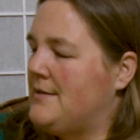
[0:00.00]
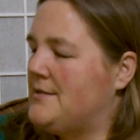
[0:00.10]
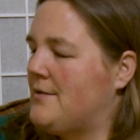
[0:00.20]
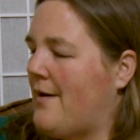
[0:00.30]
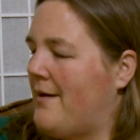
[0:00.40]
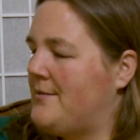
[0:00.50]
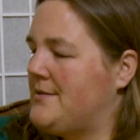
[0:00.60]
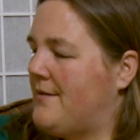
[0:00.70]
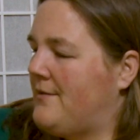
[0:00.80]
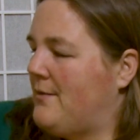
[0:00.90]
So I would
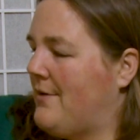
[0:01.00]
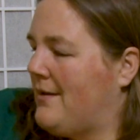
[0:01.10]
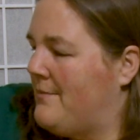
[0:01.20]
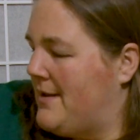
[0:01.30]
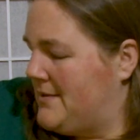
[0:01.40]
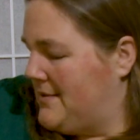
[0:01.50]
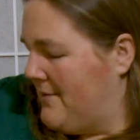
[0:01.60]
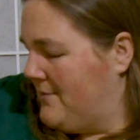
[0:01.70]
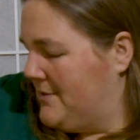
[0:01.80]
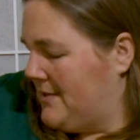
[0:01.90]
definitely recommend
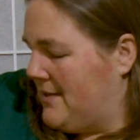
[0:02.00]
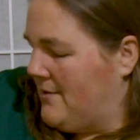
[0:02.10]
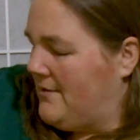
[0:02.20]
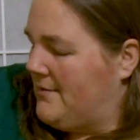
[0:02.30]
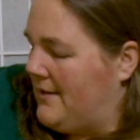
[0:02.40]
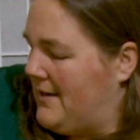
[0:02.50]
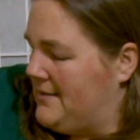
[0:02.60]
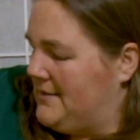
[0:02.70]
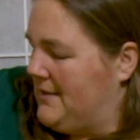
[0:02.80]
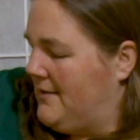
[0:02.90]
devil's ear
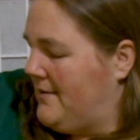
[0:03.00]
lettuce.